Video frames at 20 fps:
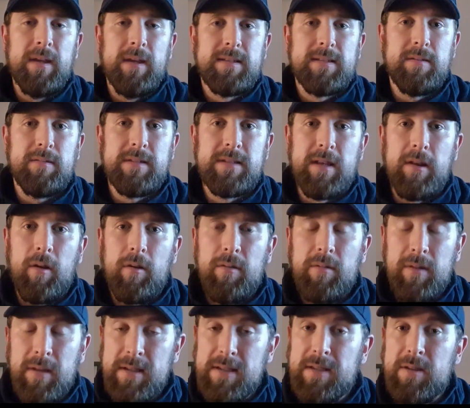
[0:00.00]
So as
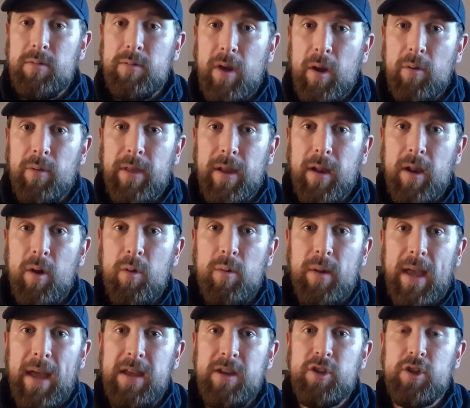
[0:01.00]
long as you know the
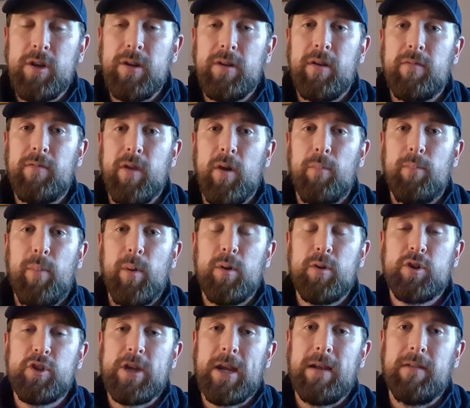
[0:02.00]
location of your
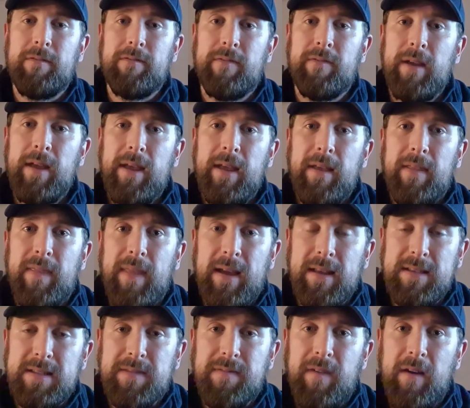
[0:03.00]
bookshelf,
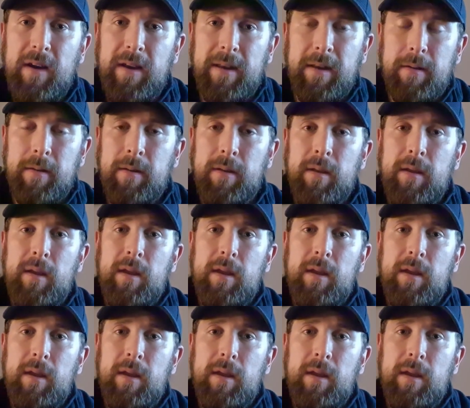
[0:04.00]
that's fine.